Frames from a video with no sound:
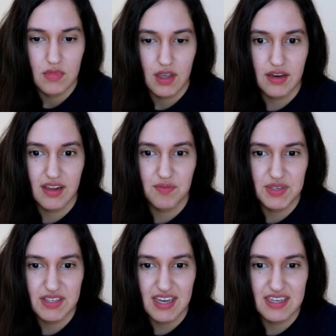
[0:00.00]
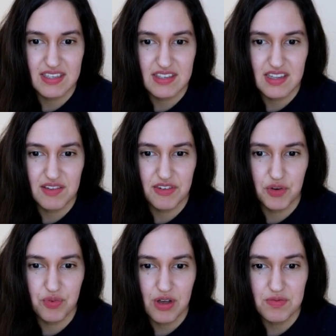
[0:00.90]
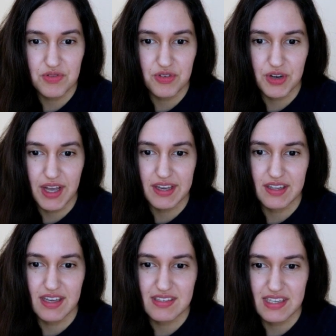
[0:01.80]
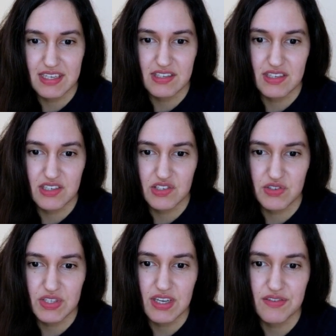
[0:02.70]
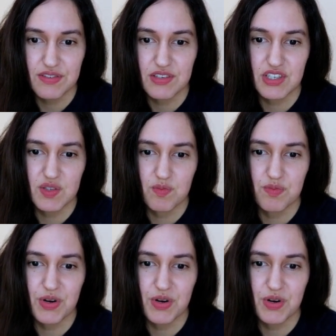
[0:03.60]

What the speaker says: And besides, it's not very proper for a high-class lady such as yourself to just